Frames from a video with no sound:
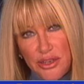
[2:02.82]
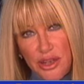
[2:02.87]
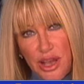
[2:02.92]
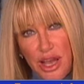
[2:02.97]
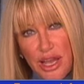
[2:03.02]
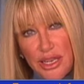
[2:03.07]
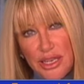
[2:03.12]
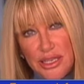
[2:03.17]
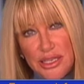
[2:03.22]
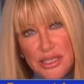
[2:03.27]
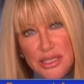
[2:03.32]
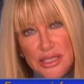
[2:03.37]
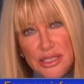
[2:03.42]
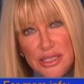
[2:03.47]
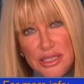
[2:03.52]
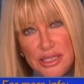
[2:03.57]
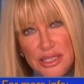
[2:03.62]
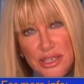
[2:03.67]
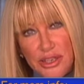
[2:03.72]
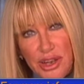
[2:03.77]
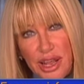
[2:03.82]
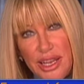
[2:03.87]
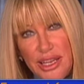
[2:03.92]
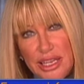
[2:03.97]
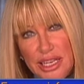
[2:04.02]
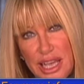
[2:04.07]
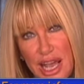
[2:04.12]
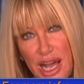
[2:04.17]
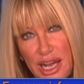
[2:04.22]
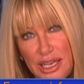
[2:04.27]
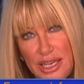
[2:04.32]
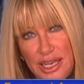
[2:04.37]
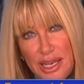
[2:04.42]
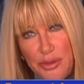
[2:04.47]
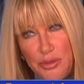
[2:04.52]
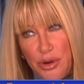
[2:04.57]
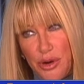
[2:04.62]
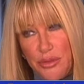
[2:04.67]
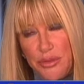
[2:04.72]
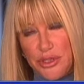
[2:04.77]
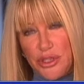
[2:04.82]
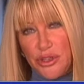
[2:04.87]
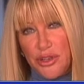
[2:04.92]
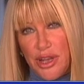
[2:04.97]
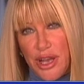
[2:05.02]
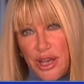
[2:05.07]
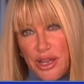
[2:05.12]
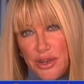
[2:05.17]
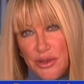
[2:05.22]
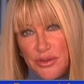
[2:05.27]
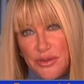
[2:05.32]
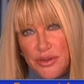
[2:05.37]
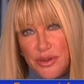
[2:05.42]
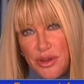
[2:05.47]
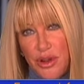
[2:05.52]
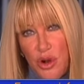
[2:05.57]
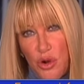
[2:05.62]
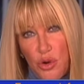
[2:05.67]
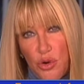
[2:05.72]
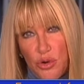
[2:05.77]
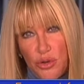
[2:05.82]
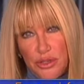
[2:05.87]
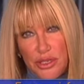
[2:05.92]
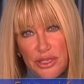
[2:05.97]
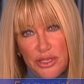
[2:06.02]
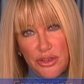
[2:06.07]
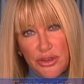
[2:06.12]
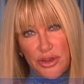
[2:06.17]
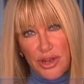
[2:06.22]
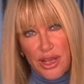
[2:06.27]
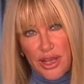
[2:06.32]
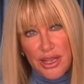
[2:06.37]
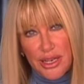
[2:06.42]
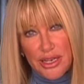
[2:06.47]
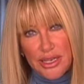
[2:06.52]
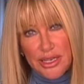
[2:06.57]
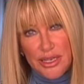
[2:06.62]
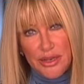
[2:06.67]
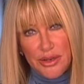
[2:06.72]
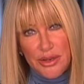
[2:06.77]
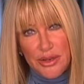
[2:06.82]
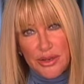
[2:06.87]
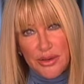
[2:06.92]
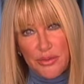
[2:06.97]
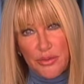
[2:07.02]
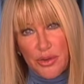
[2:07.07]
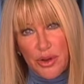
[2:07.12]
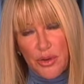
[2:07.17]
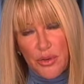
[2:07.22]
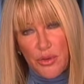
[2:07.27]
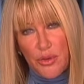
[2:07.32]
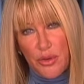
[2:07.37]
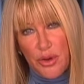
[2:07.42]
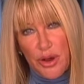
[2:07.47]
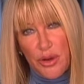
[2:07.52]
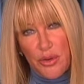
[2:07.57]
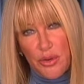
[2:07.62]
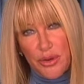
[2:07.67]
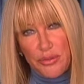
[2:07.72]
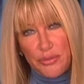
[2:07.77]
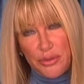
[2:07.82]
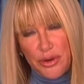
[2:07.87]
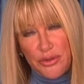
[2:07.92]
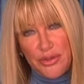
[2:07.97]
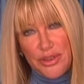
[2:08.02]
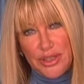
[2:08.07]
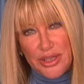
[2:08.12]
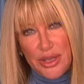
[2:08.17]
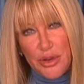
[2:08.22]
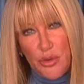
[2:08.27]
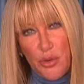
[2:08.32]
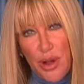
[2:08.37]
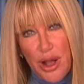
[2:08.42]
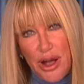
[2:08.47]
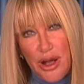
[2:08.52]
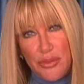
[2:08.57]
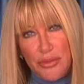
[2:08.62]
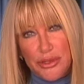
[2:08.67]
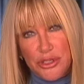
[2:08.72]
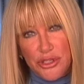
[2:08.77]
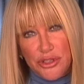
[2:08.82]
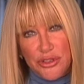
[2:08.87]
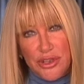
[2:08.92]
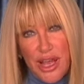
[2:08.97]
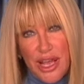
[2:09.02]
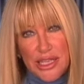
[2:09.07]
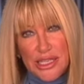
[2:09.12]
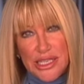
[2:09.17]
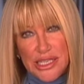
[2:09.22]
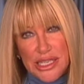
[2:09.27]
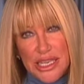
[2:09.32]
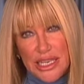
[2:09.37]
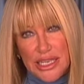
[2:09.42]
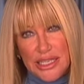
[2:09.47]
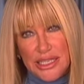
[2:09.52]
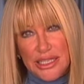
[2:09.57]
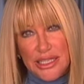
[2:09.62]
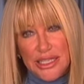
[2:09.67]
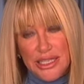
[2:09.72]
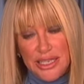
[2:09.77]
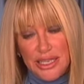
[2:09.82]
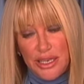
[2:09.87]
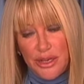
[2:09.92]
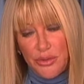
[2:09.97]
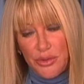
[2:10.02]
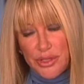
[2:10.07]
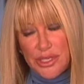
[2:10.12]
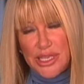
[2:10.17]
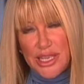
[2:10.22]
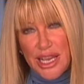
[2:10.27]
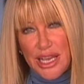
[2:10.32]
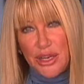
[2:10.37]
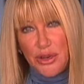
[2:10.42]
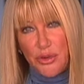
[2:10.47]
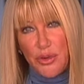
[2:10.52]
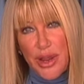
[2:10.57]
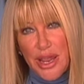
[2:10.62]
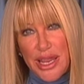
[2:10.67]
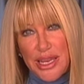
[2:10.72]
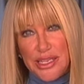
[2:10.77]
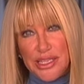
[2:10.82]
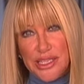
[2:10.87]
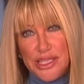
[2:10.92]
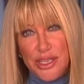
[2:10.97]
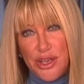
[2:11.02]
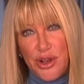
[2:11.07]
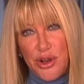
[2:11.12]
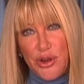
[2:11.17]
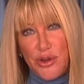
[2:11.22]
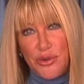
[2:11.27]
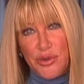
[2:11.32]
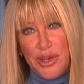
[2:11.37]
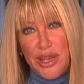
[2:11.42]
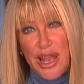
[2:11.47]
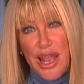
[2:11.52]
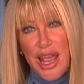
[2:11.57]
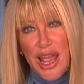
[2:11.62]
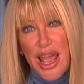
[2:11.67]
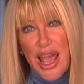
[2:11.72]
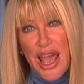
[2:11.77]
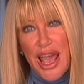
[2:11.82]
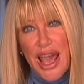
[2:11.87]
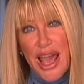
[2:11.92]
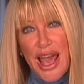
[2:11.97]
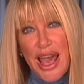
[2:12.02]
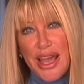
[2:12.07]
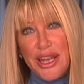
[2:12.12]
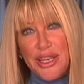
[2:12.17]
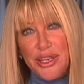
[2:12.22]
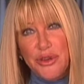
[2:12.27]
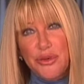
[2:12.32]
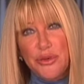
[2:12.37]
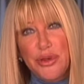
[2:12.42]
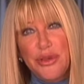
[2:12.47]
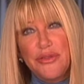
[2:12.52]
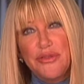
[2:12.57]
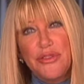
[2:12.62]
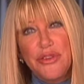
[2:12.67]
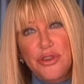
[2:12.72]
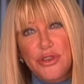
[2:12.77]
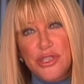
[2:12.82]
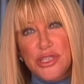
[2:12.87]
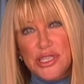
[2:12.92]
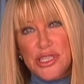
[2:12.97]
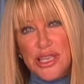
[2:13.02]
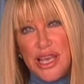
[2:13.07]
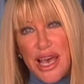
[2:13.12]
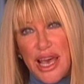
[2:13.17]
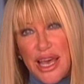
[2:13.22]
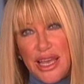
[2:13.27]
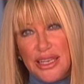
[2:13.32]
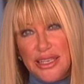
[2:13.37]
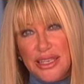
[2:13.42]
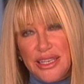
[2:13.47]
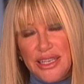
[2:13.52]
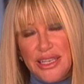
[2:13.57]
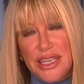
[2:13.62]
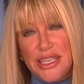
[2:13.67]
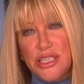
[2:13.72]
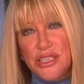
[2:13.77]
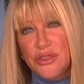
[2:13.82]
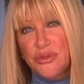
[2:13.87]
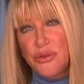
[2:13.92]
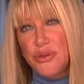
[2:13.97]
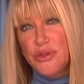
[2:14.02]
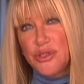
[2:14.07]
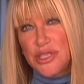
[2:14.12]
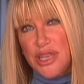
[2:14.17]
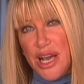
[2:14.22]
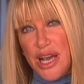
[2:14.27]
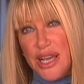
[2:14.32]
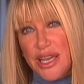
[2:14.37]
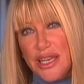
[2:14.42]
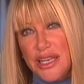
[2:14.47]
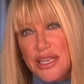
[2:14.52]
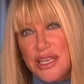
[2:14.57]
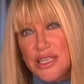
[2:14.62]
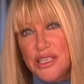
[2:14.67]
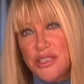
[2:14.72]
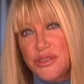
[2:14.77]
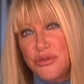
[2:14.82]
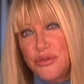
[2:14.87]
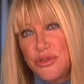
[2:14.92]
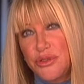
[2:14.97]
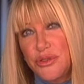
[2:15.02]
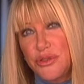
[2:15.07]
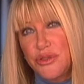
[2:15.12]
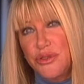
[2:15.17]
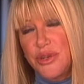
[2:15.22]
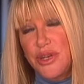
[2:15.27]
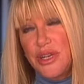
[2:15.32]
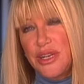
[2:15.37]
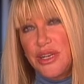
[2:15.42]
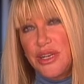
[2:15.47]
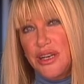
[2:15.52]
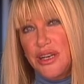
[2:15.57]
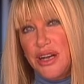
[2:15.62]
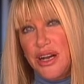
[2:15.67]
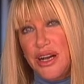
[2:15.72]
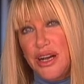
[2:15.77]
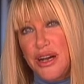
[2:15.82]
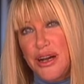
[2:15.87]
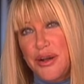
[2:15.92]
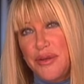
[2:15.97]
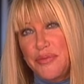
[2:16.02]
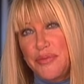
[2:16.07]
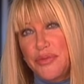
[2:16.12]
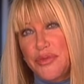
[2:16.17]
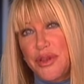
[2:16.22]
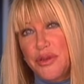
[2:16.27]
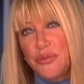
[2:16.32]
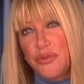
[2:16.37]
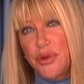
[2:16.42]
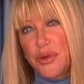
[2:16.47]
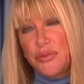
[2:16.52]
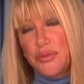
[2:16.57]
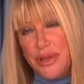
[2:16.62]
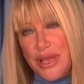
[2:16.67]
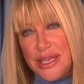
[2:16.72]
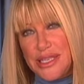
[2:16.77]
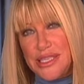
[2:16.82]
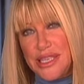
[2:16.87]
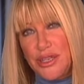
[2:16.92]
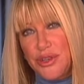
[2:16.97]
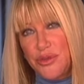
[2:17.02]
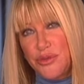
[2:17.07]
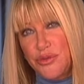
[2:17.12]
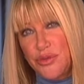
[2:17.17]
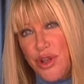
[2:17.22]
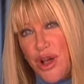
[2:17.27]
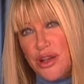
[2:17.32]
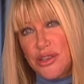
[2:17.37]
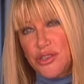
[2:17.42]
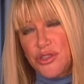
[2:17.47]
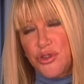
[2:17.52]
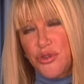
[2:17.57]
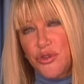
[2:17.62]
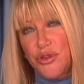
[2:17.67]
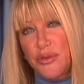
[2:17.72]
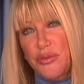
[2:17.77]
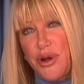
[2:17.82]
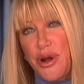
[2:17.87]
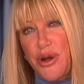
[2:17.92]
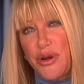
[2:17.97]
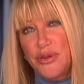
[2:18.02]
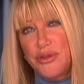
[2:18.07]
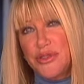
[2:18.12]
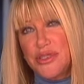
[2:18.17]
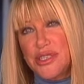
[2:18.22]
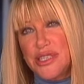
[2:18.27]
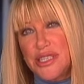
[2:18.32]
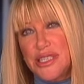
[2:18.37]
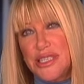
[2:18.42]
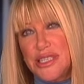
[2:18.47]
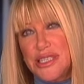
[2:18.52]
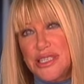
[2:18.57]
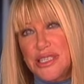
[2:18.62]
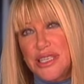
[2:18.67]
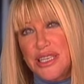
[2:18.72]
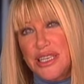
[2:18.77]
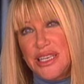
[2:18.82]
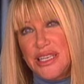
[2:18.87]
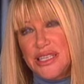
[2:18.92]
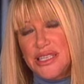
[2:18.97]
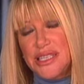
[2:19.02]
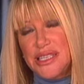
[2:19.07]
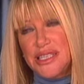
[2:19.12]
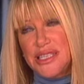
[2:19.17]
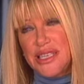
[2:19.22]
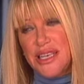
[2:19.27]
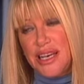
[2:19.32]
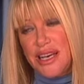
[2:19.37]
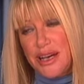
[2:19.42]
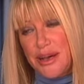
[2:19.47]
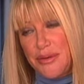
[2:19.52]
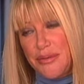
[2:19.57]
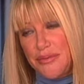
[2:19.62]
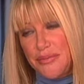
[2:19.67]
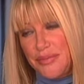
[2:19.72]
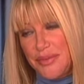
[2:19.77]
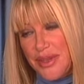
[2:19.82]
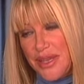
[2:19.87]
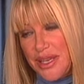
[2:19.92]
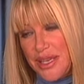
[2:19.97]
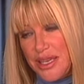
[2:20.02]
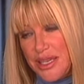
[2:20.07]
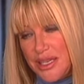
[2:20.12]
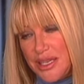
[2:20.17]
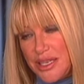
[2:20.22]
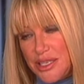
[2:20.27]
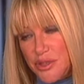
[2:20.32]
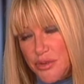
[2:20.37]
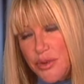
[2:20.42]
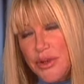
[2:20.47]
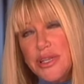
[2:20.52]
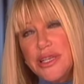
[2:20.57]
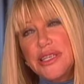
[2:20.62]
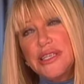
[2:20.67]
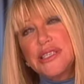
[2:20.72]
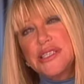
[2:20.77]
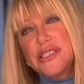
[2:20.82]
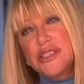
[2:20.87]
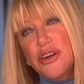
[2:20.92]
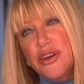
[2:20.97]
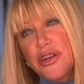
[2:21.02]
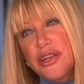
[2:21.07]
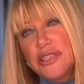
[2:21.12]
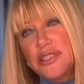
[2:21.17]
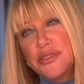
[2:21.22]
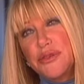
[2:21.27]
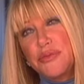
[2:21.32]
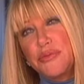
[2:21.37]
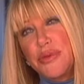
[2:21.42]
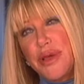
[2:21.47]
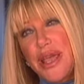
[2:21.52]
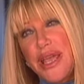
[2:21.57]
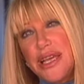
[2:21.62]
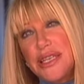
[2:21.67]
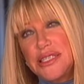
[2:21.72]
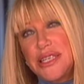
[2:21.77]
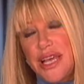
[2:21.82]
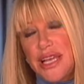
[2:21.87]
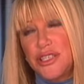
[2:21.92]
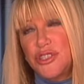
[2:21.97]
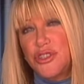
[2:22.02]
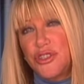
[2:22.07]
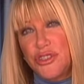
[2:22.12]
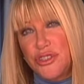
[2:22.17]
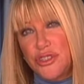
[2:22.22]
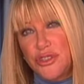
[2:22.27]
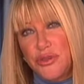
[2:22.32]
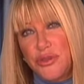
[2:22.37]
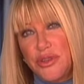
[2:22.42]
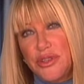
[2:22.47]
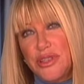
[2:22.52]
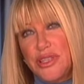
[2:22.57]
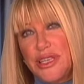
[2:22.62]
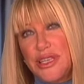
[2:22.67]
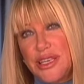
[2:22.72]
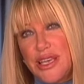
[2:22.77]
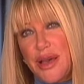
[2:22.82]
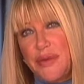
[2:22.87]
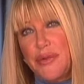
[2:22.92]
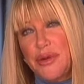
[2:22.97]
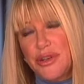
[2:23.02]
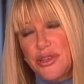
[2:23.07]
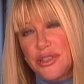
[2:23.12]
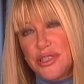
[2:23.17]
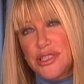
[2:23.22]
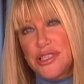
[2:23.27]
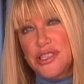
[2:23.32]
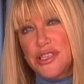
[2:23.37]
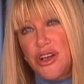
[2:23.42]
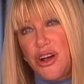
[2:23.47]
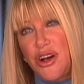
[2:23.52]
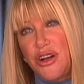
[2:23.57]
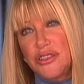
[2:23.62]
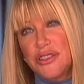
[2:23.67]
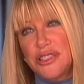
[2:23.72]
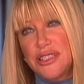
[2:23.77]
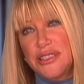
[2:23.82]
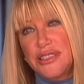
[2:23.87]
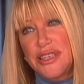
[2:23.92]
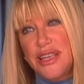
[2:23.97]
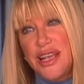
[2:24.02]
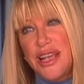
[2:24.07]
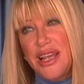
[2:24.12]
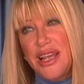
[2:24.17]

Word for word: not you're not young anymore, but you're not old and you're not uh, perfectly well, but you're not sick. What's that gray zone? How do you reverse that? And it's through diet, it's through um, replacing lost hormones, it's, it's, um, it's really starting to pay attention to the chemical assault and